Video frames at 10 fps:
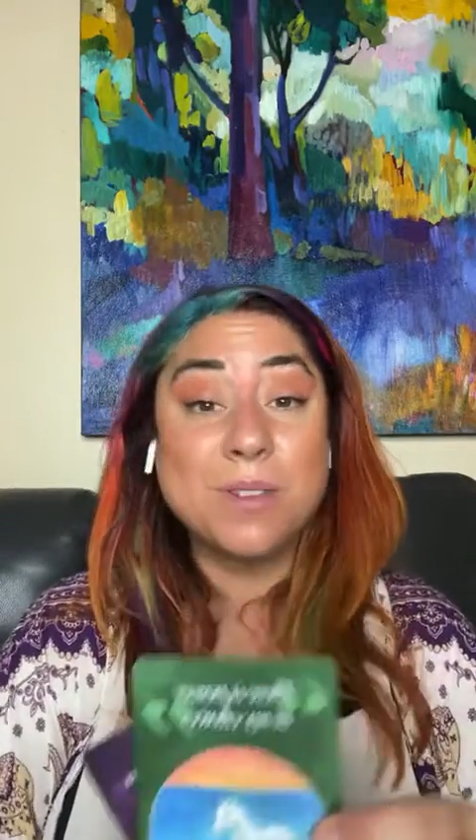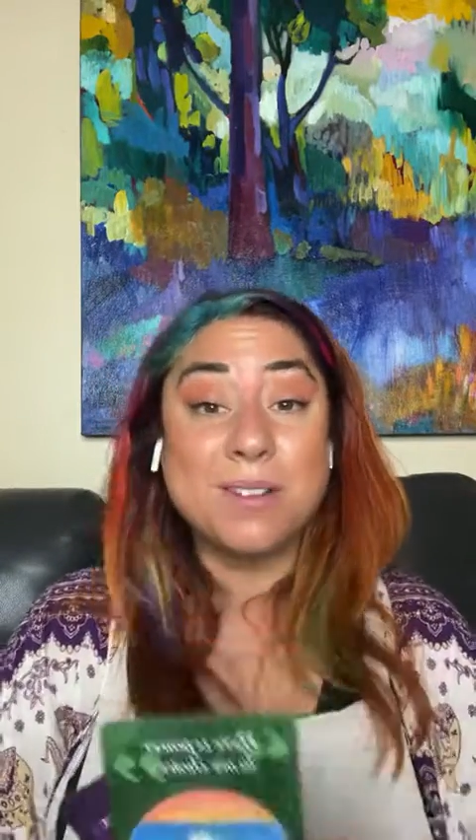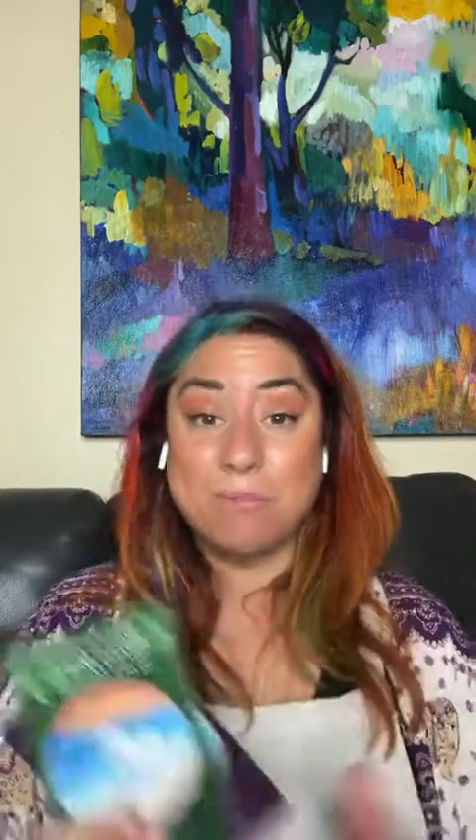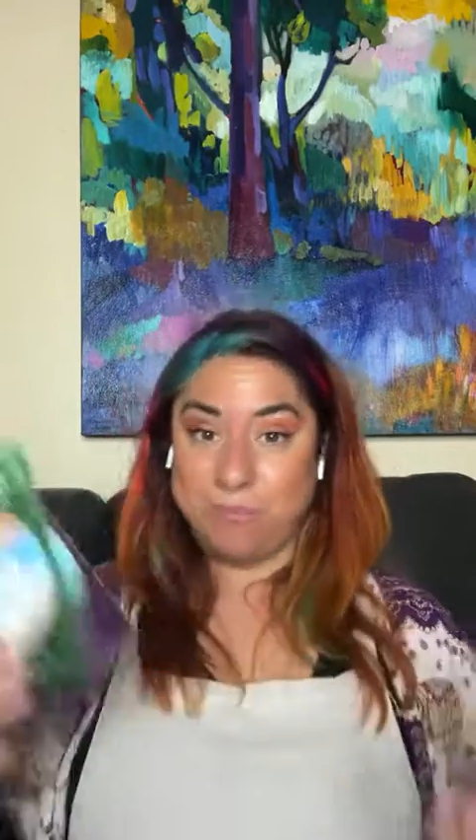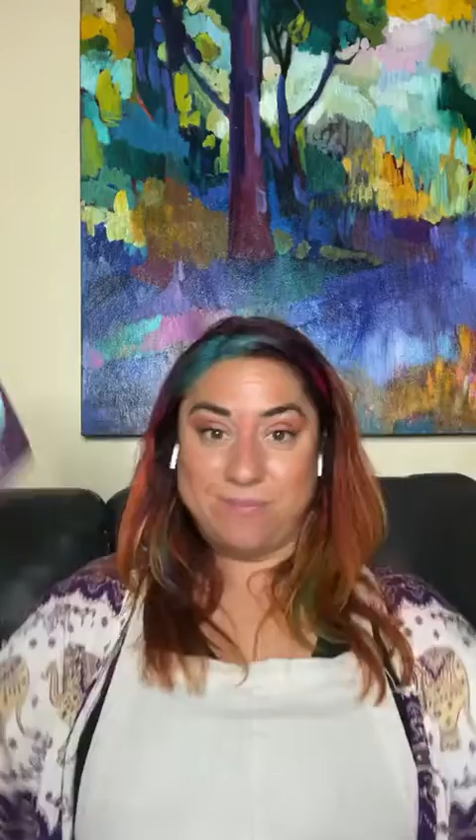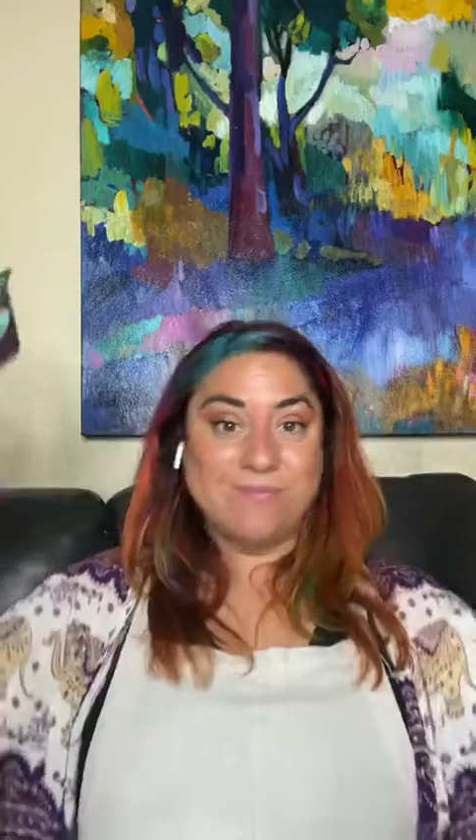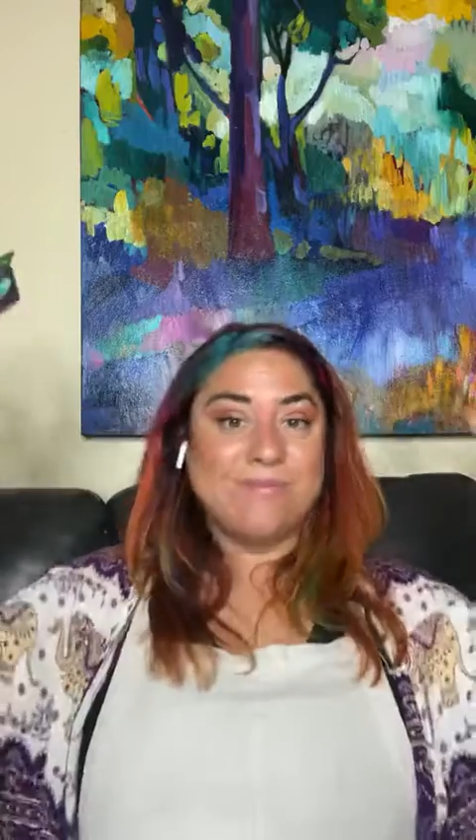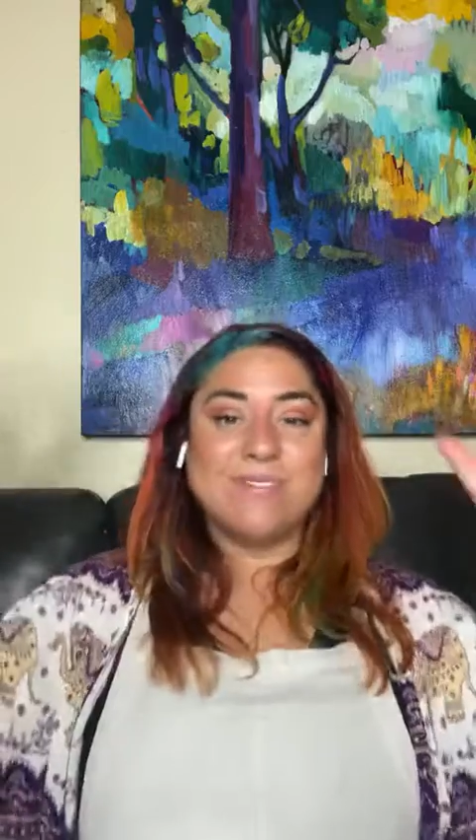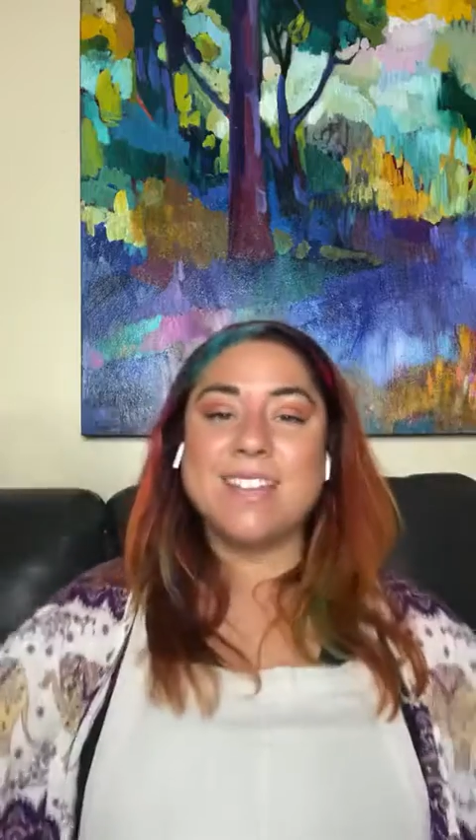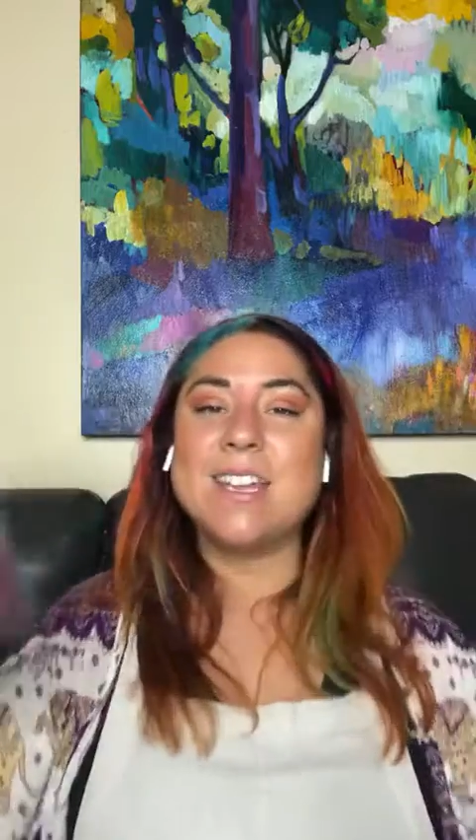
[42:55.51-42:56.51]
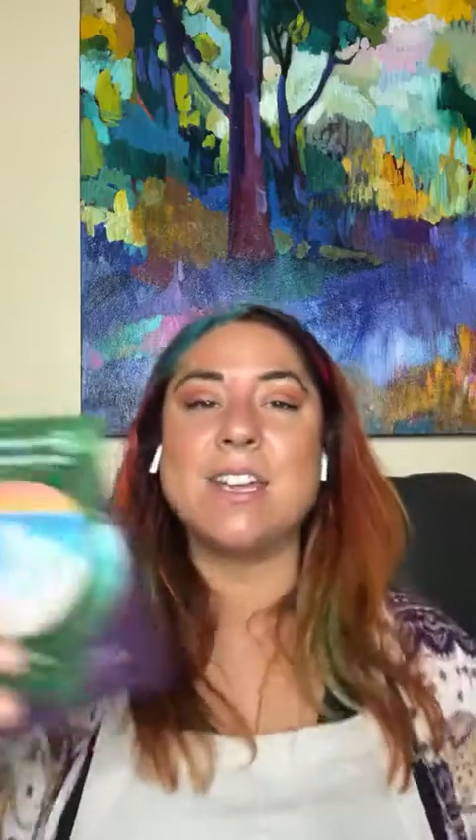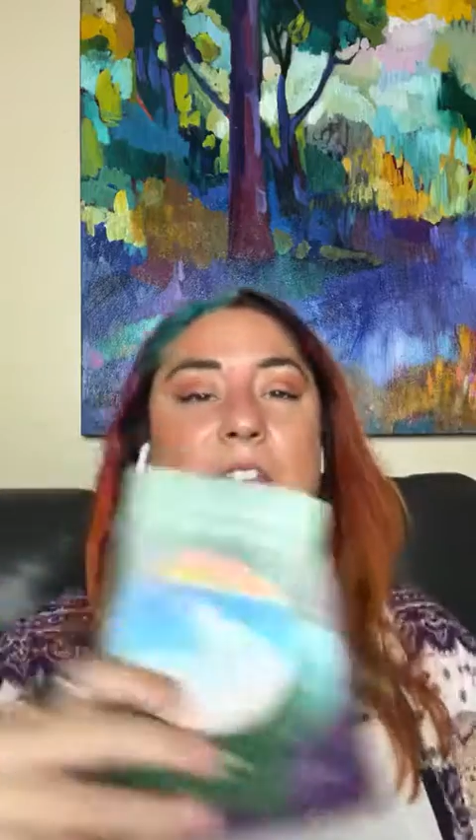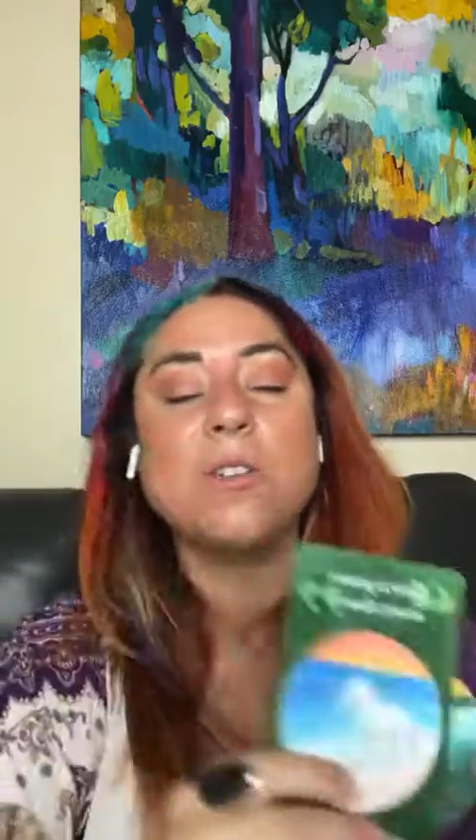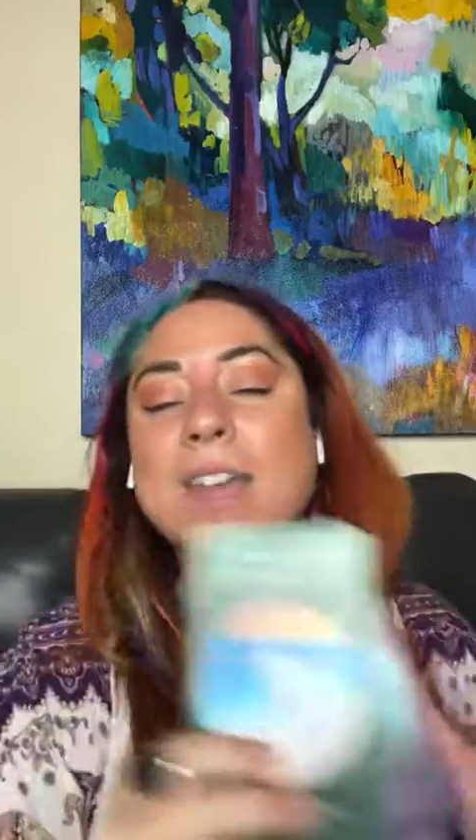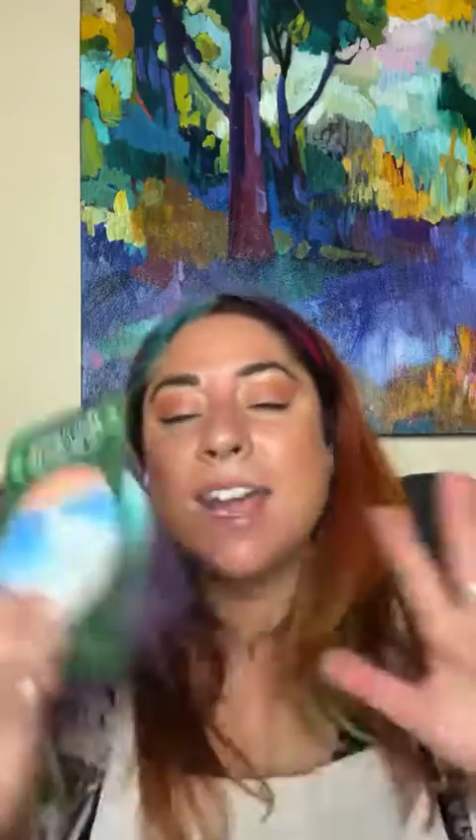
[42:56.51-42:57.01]

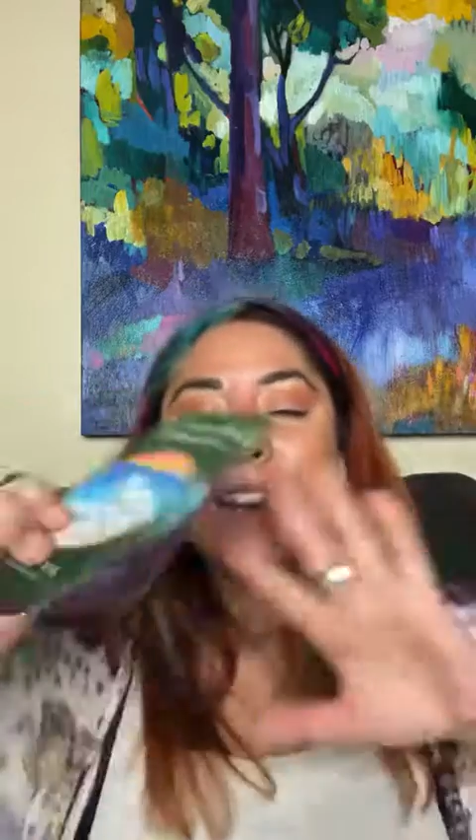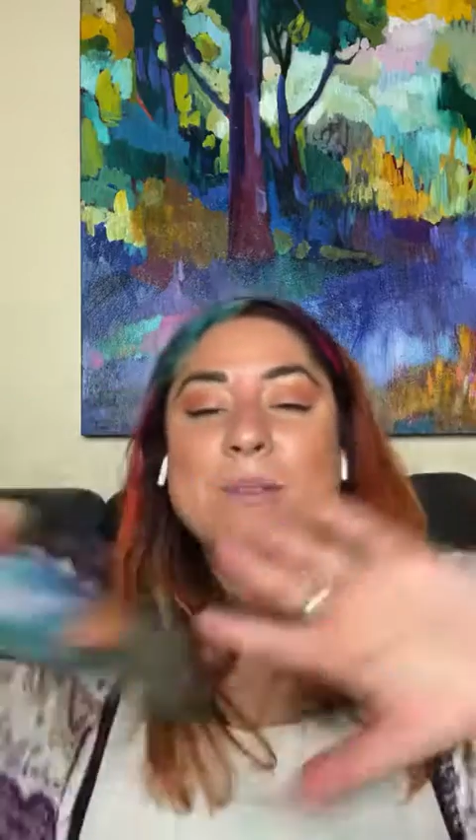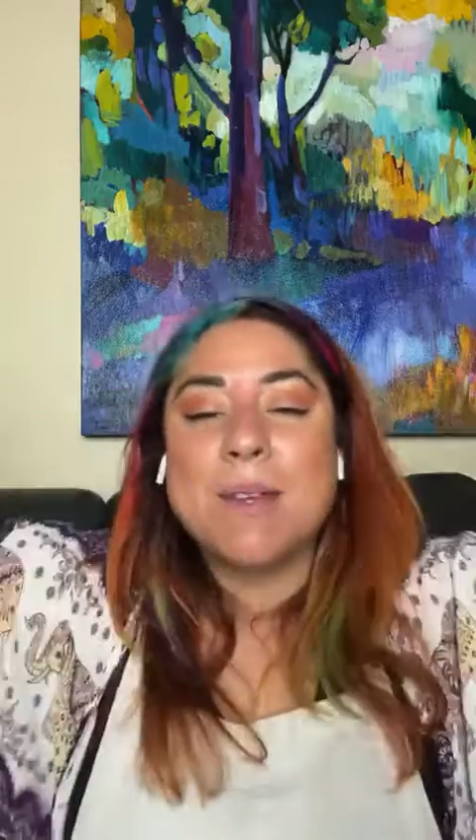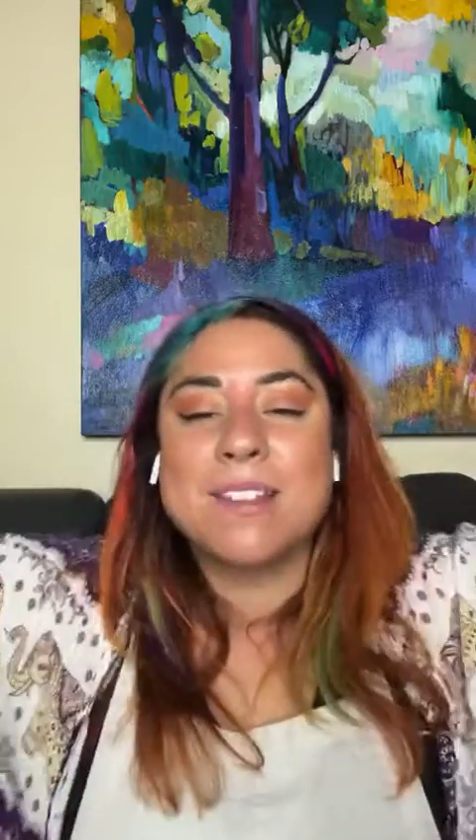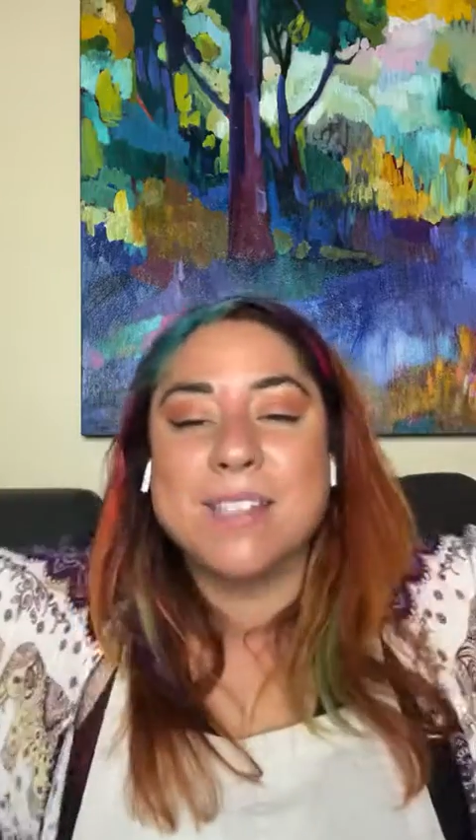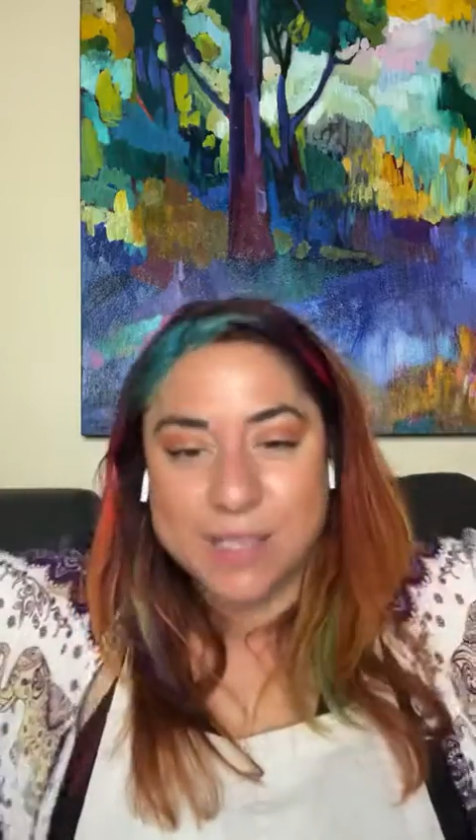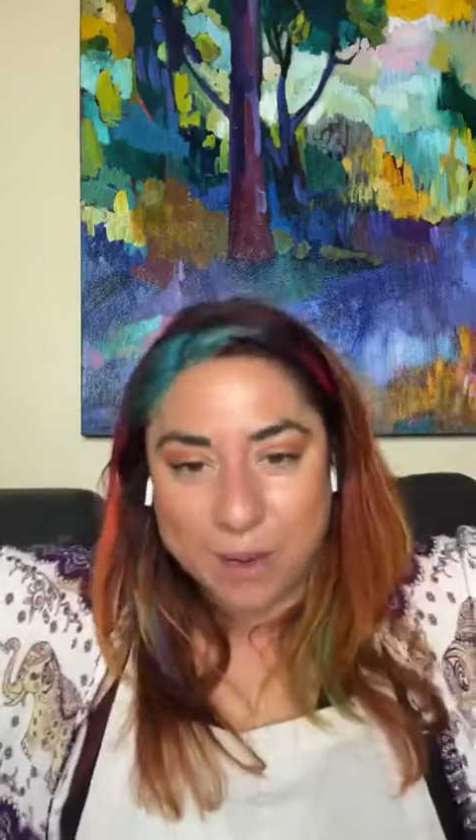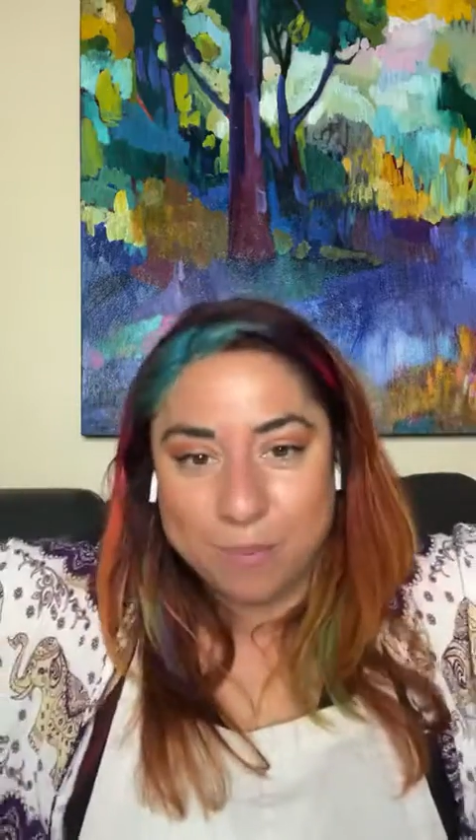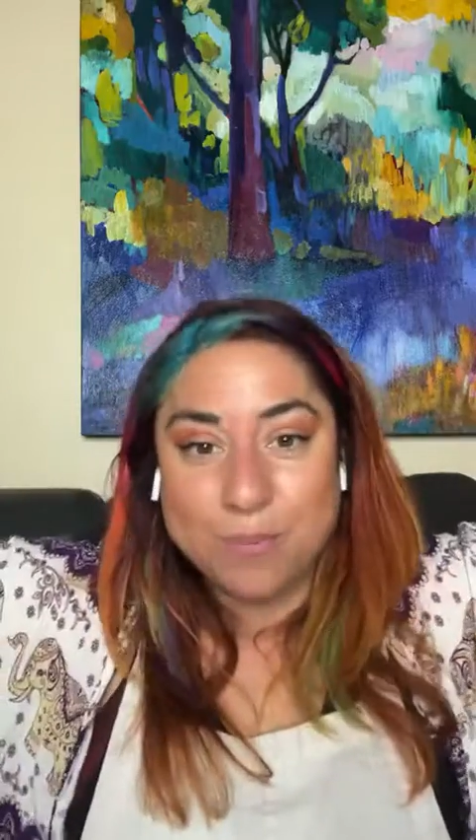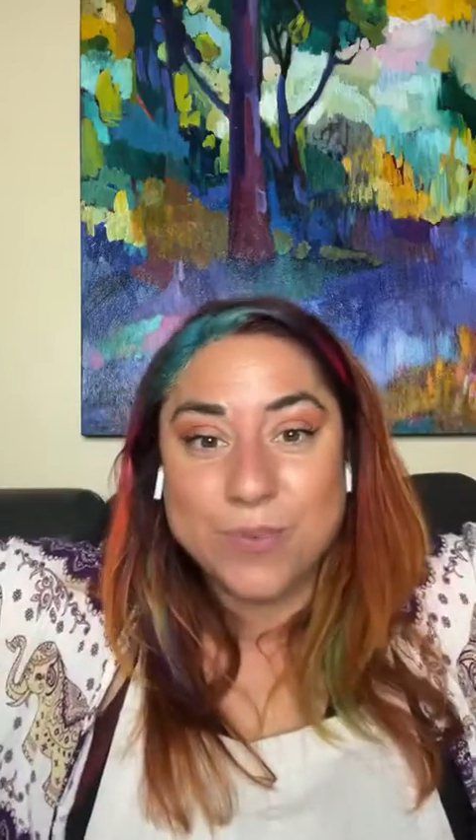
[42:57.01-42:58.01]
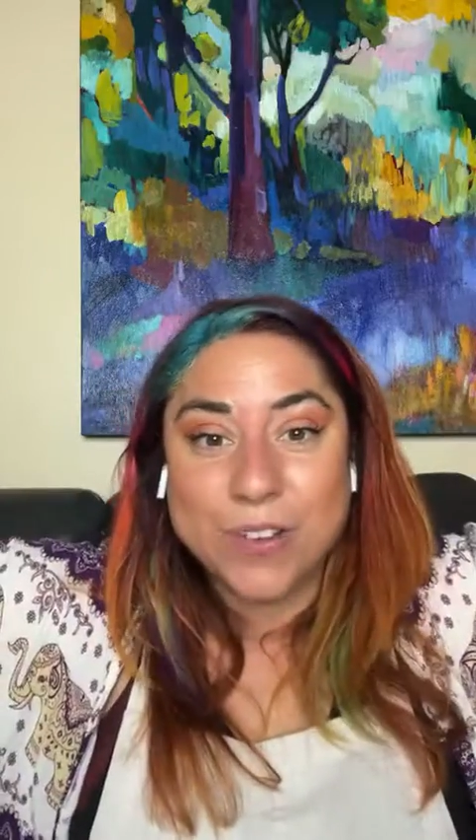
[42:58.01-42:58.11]
You can't even make this up.